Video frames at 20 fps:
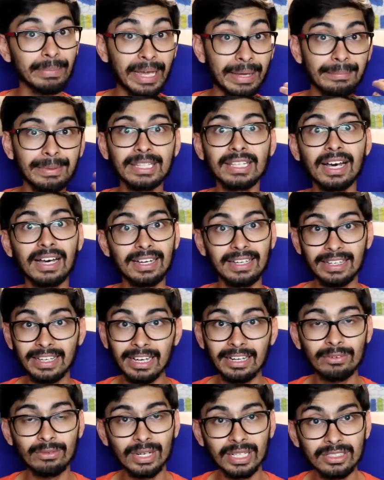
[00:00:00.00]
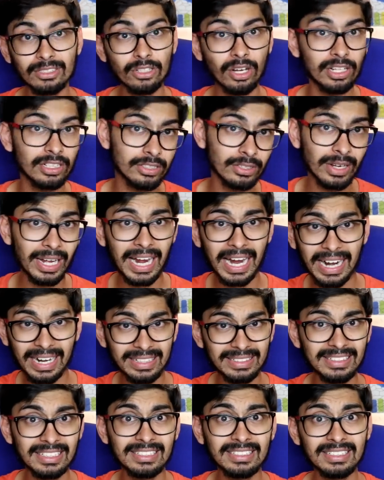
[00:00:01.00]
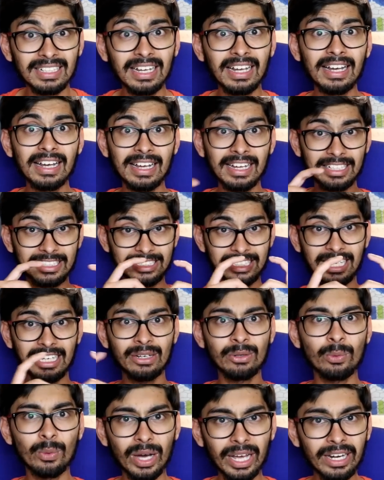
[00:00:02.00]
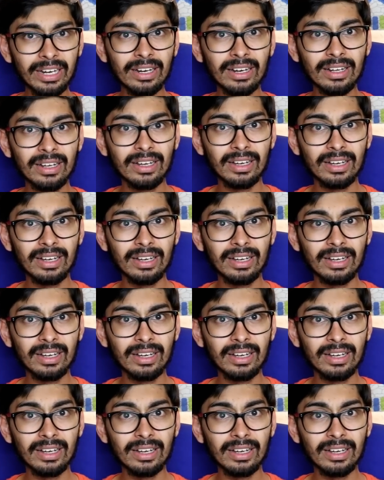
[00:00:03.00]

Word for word: Maybe the earlier ones also had this chin one,